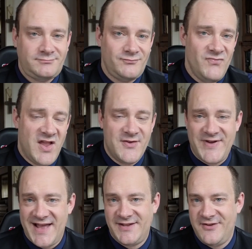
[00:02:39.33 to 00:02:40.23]
And the
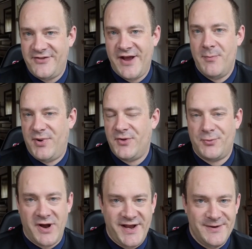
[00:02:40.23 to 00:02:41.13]
fact is, they are both
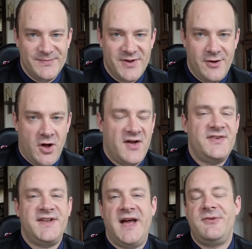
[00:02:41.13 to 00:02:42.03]
right.
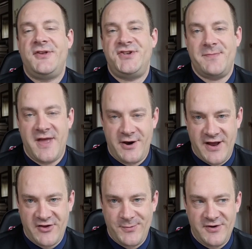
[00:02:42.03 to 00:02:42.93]
Oftentimes, subject matter
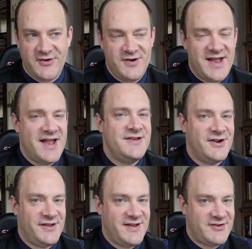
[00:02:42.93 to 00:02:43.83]
experts are not
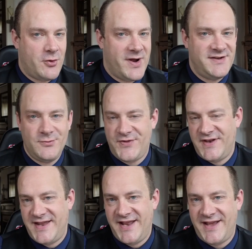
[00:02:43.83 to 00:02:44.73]
nearly as acquainted with the
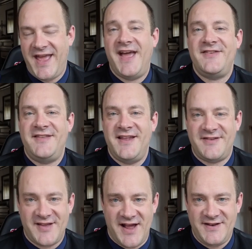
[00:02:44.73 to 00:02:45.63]
data as data
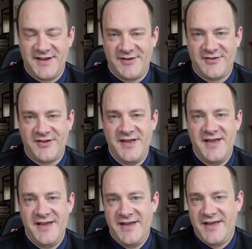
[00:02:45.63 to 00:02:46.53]
scientists.
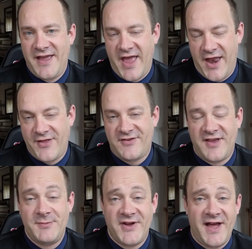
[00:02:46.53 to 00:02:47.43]
And at the
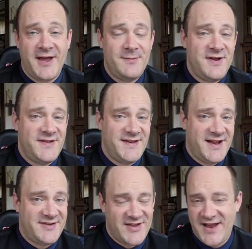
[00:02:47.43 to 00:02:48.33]
same time, the
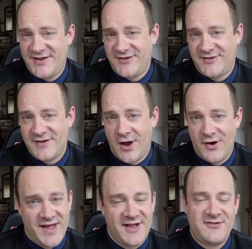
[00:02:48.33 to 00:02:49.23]
data scientists are
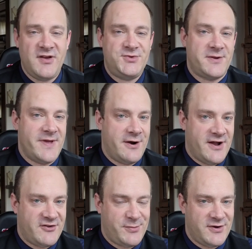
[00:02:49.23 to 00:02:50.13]
not subject matter
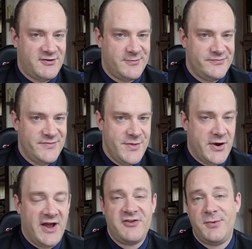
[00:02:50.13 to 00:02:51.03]
experts. They're
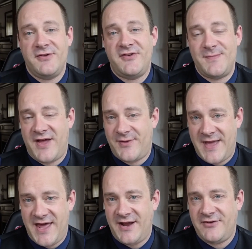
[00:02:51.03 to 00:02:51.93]
experts in
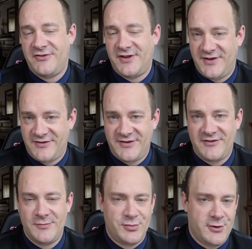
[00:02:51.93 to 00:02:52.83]
mathematics, statistics,
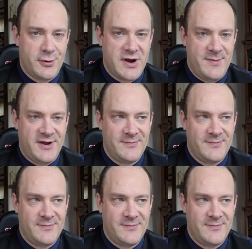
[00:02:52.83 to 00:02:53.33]
and programming,